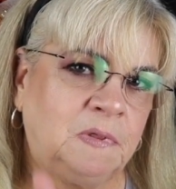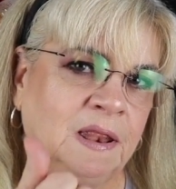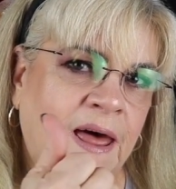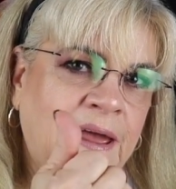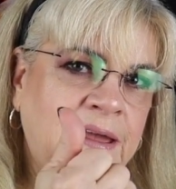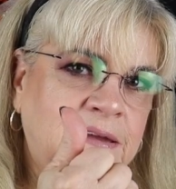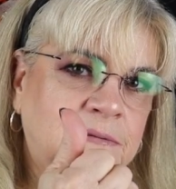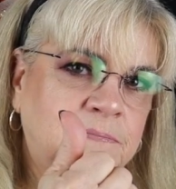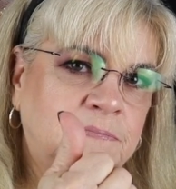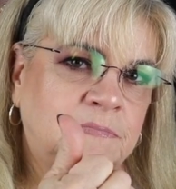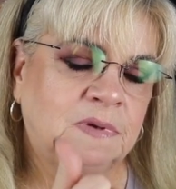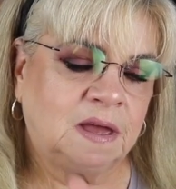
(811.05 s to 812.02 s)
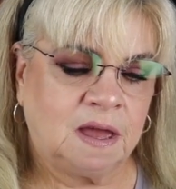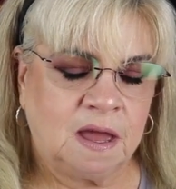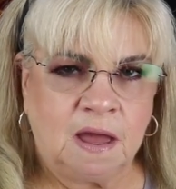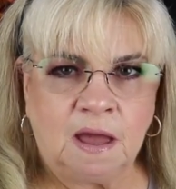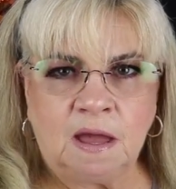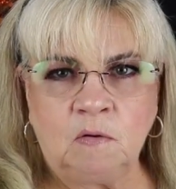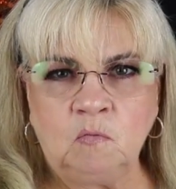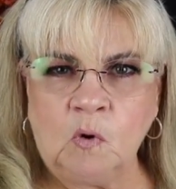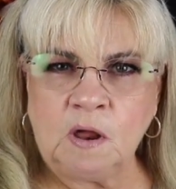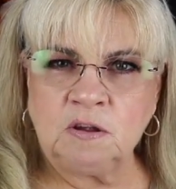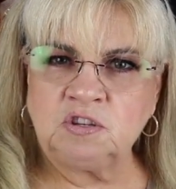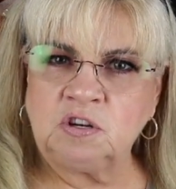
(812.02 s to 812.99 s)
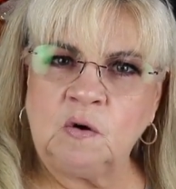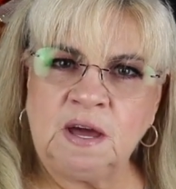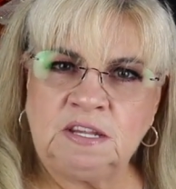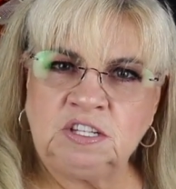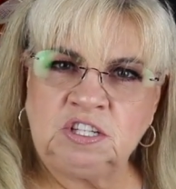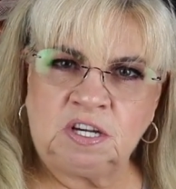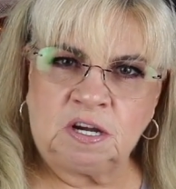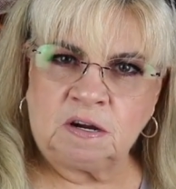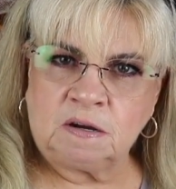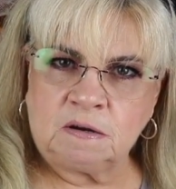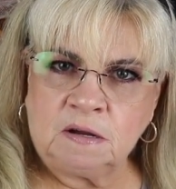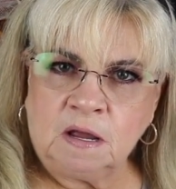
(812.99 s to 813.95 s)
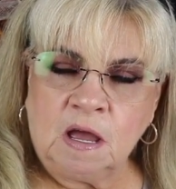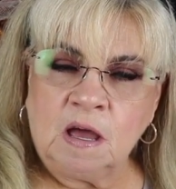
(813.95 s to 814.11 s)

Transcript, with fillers: like, and why don't you go ahead and share?